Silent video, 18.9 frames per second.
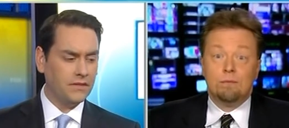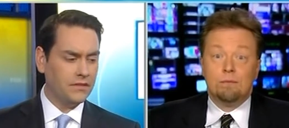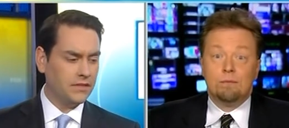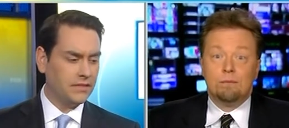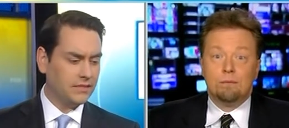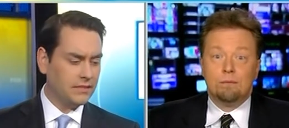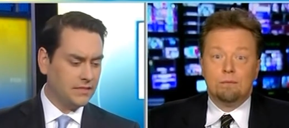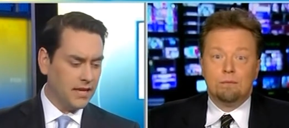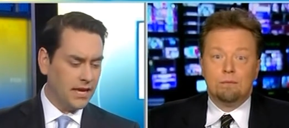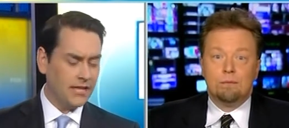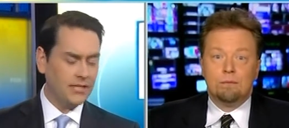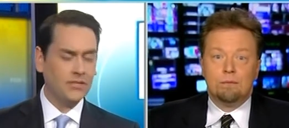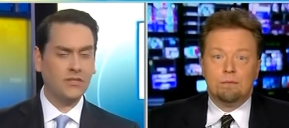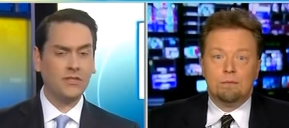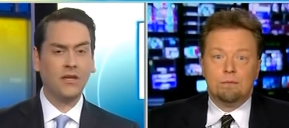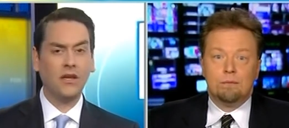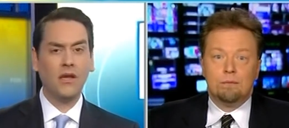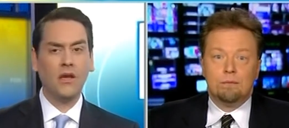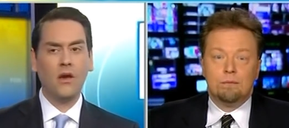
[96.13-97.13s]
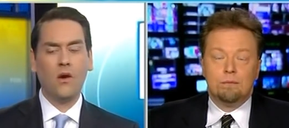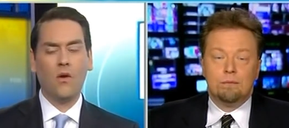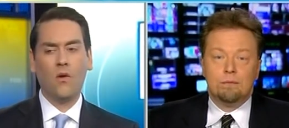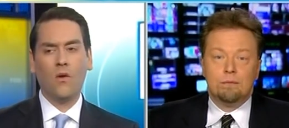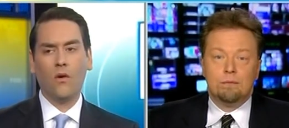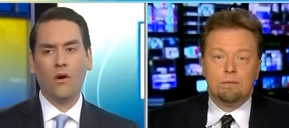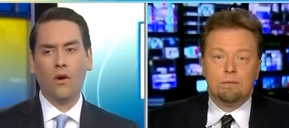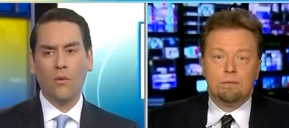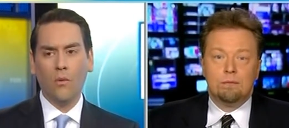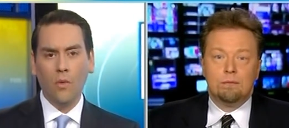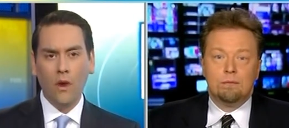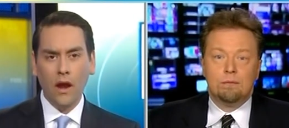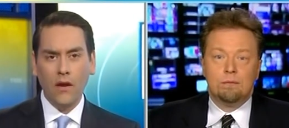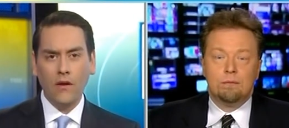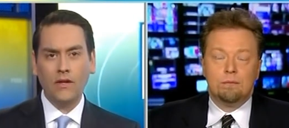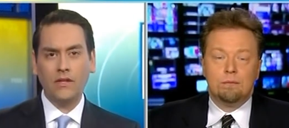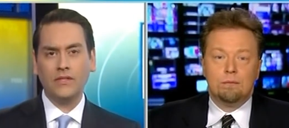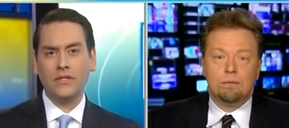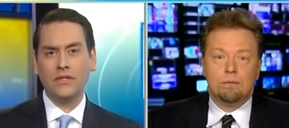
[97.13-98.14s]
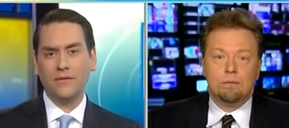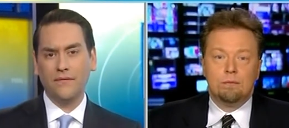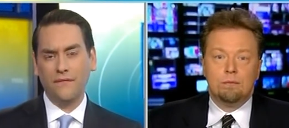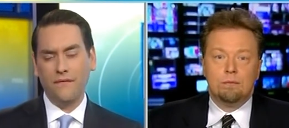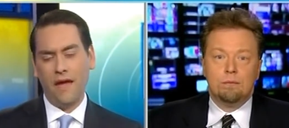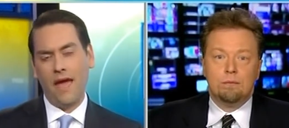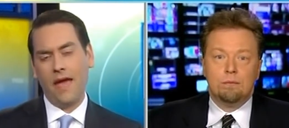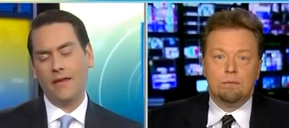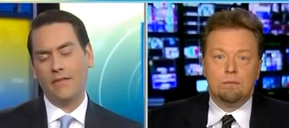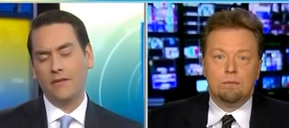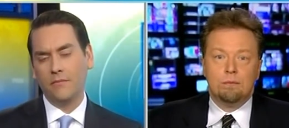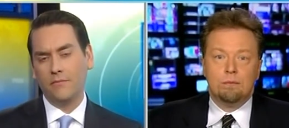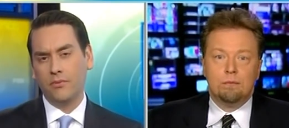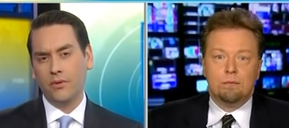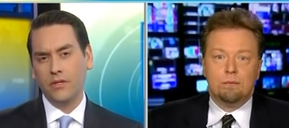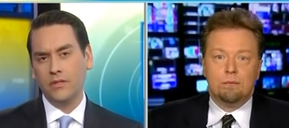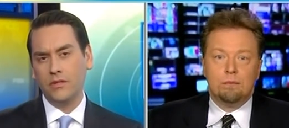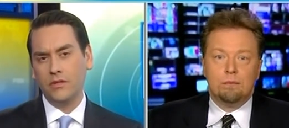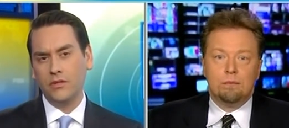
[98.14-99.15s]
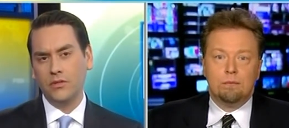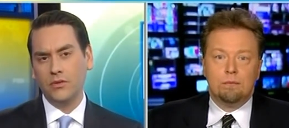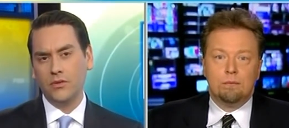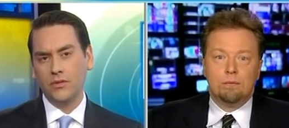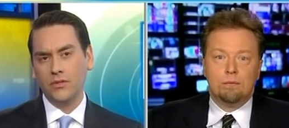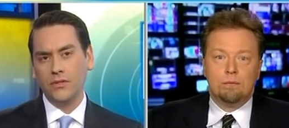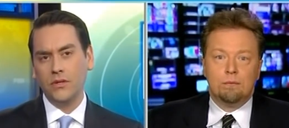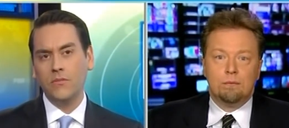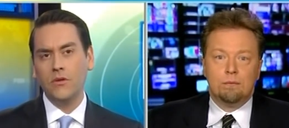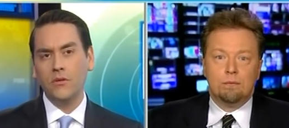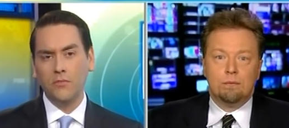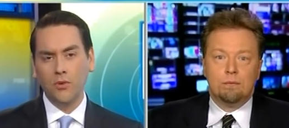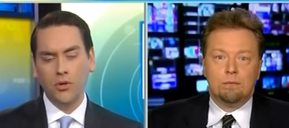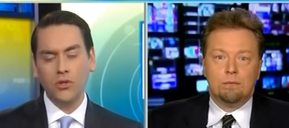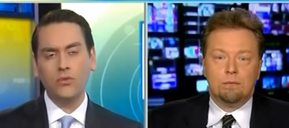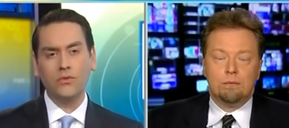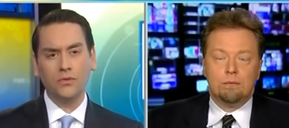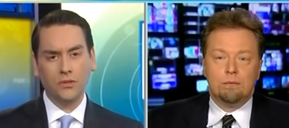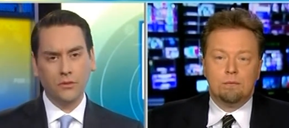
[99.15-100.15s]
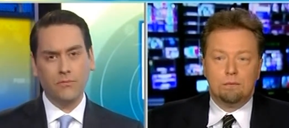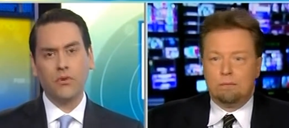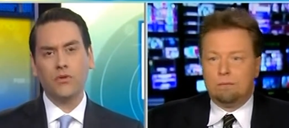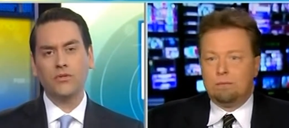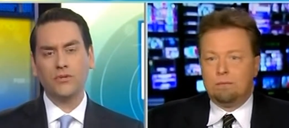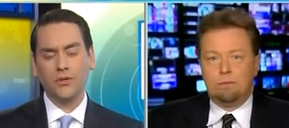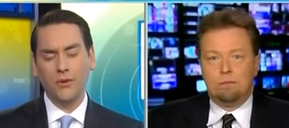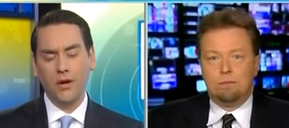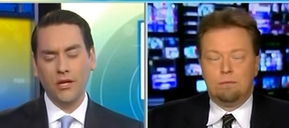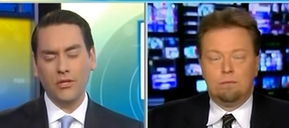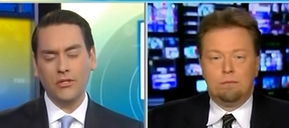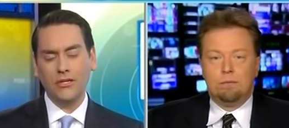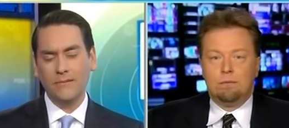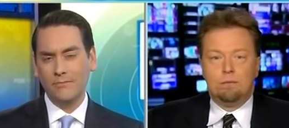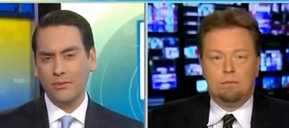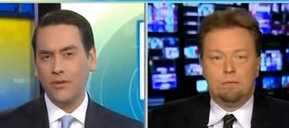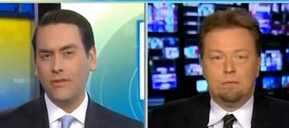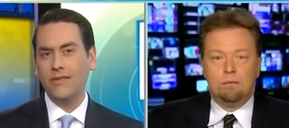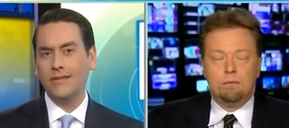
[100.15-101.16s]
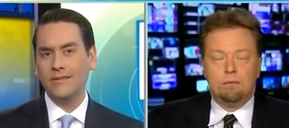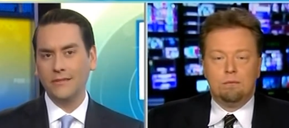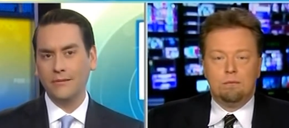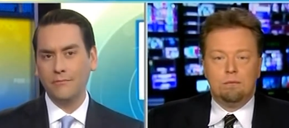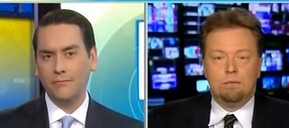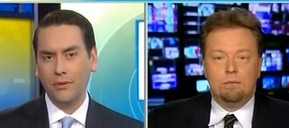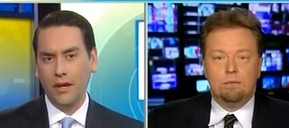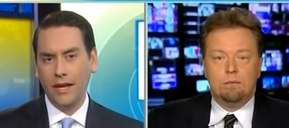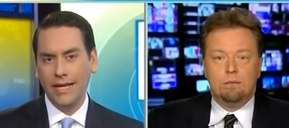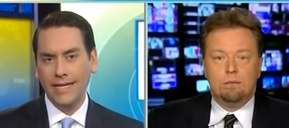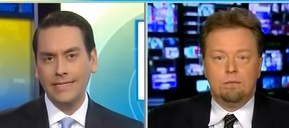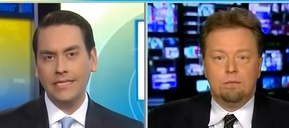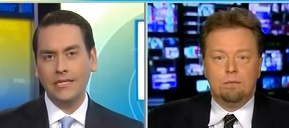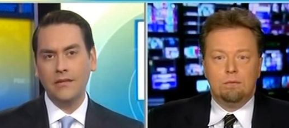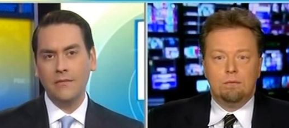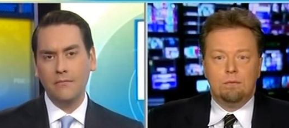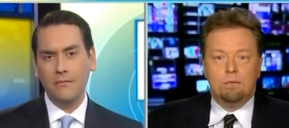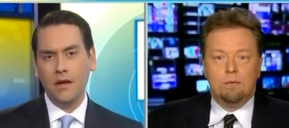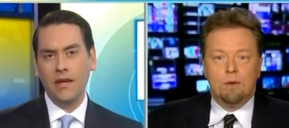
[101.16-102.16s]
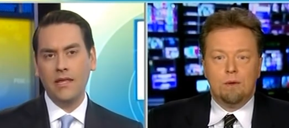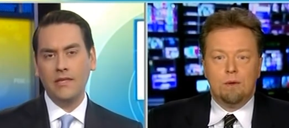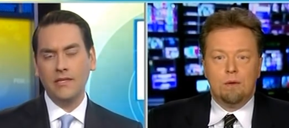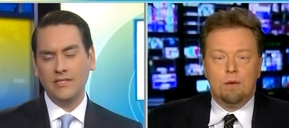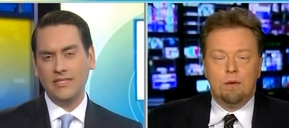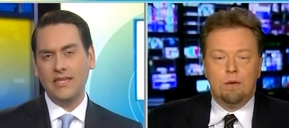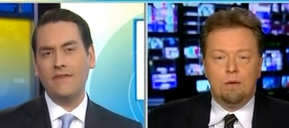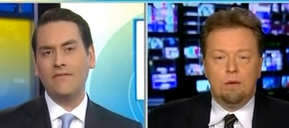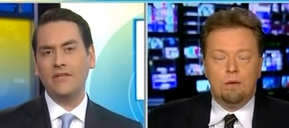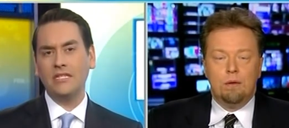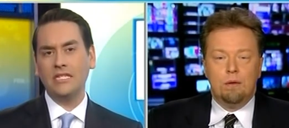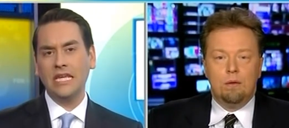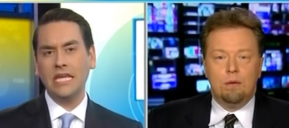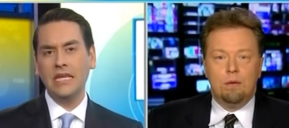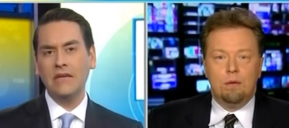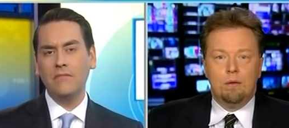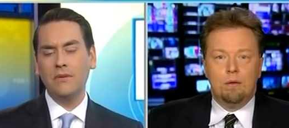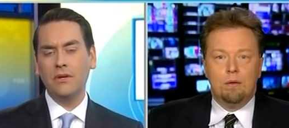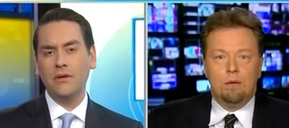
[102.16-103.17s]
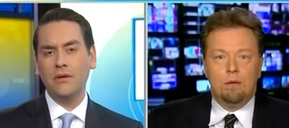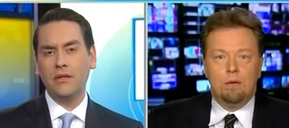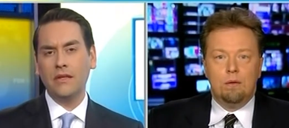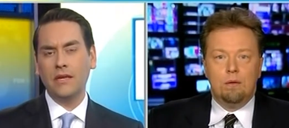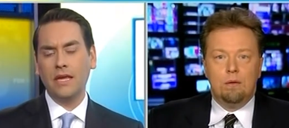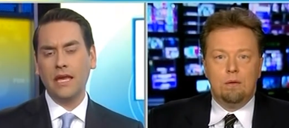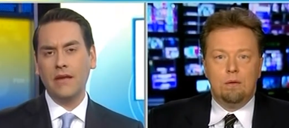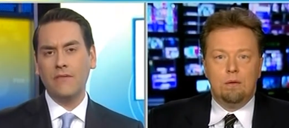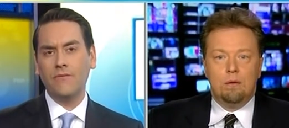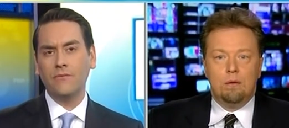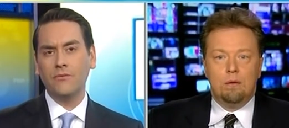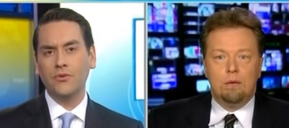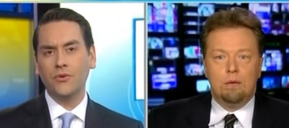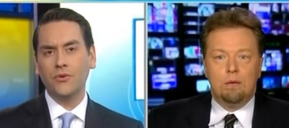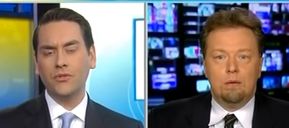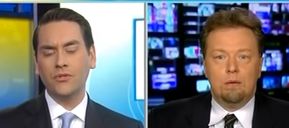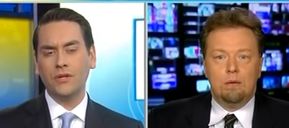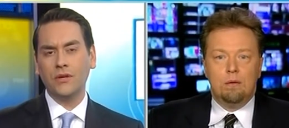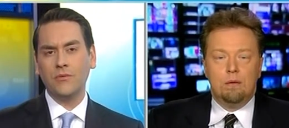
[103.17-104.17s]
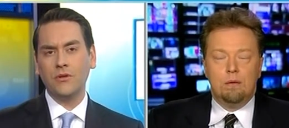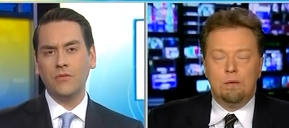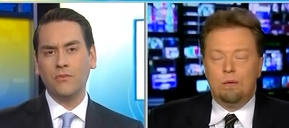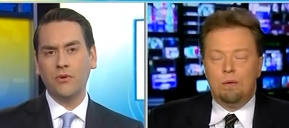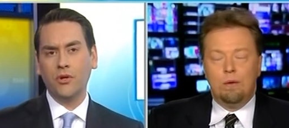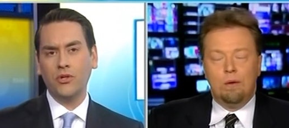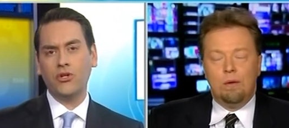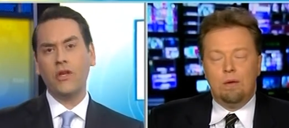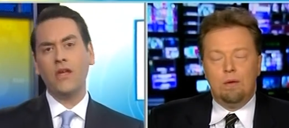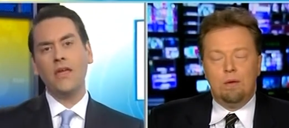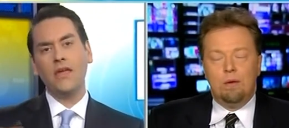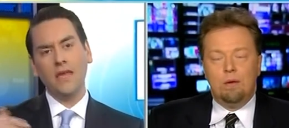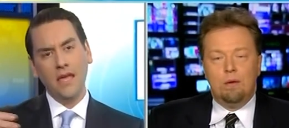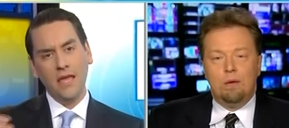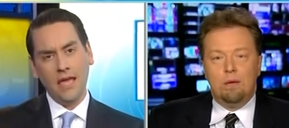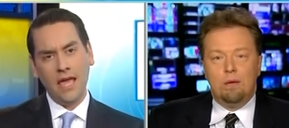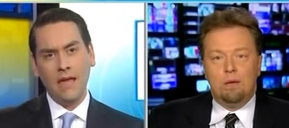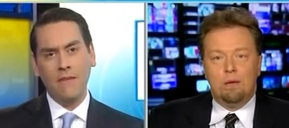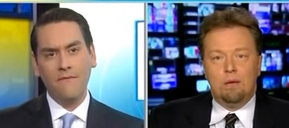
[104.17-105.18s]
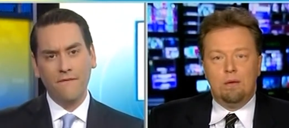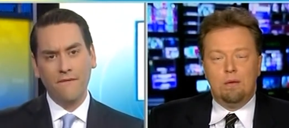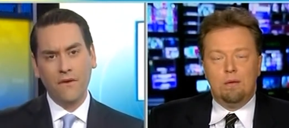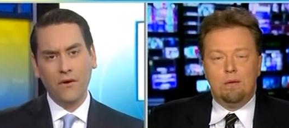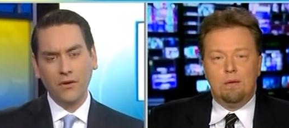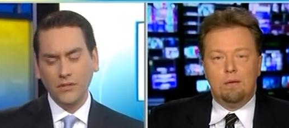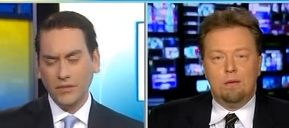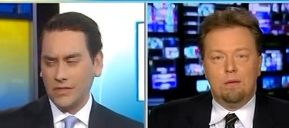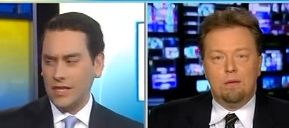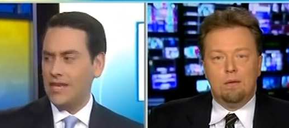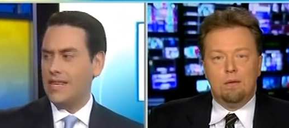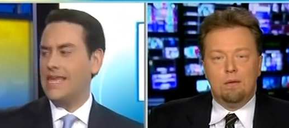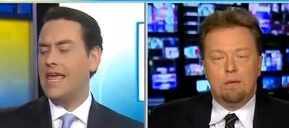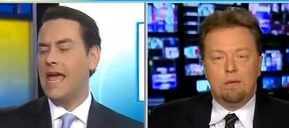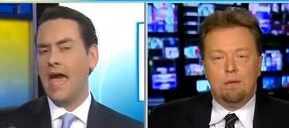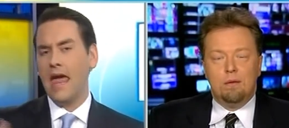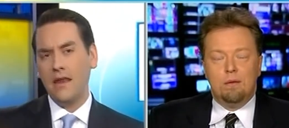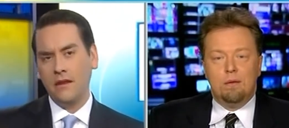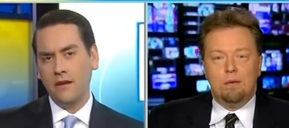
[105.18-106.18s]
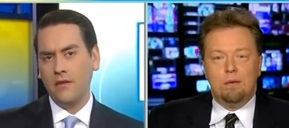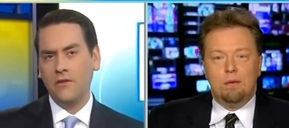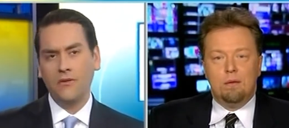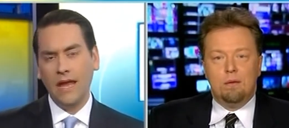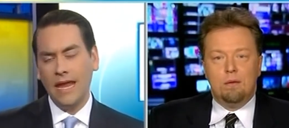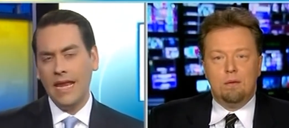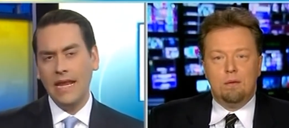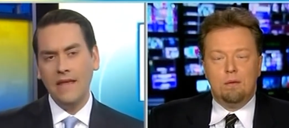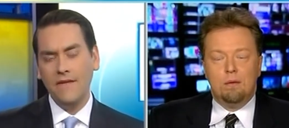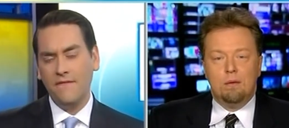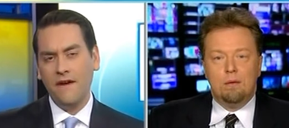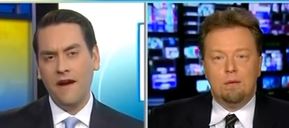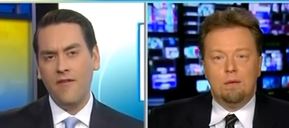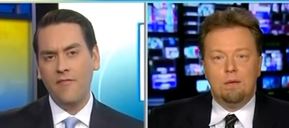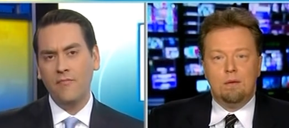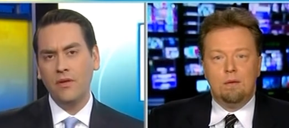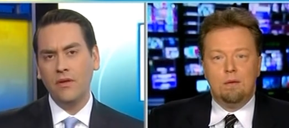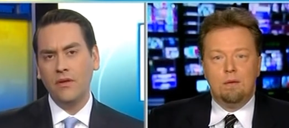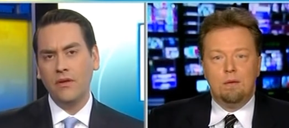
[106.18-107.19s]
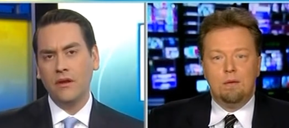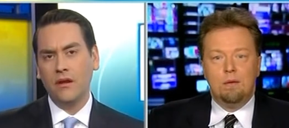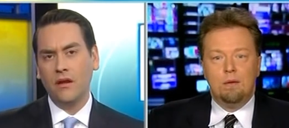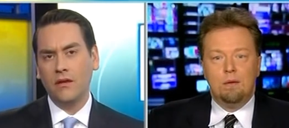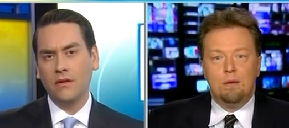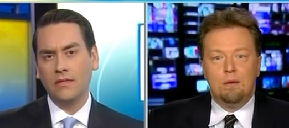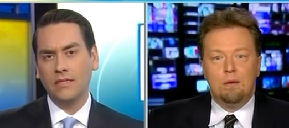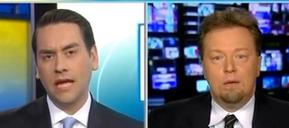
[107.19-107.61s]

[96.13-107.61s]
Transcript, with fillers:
Speaker 1: success or awareness to the fact that President George W. Bush was the person who actually put this in place, and the money, the 17 billion that came from George W. Bush, came first. Then he added another 85 billion on